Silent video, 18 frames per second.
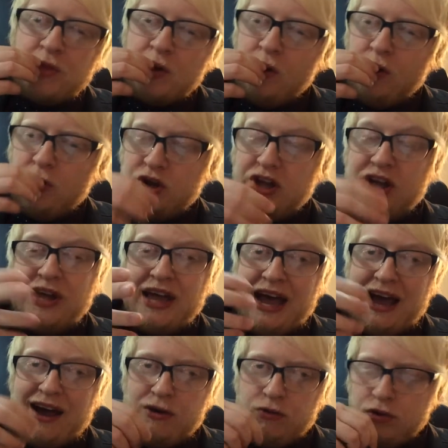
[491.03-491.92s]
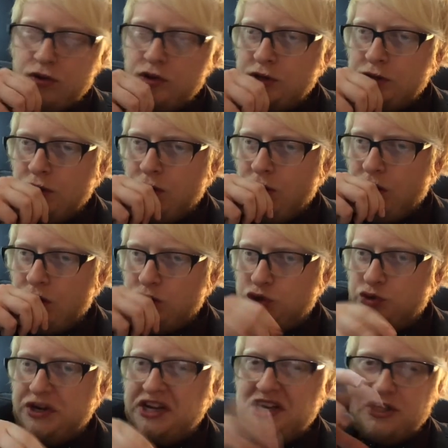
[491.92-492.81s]
or cacao or
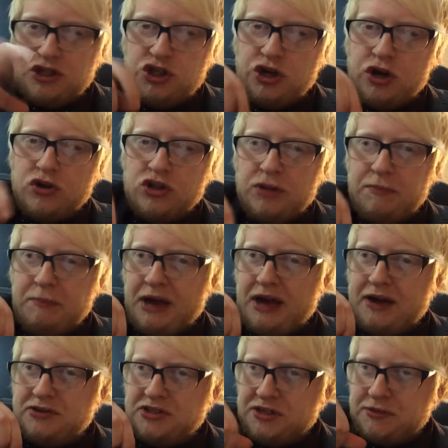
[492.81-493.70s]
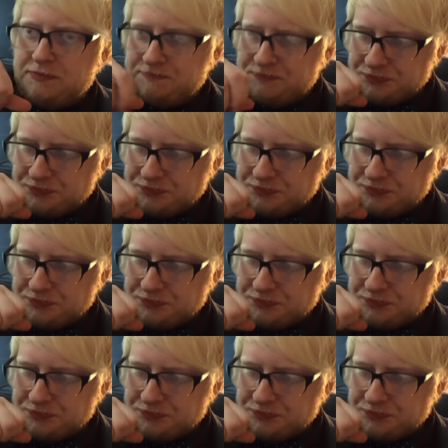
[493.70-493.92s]
drinking chocolate powder.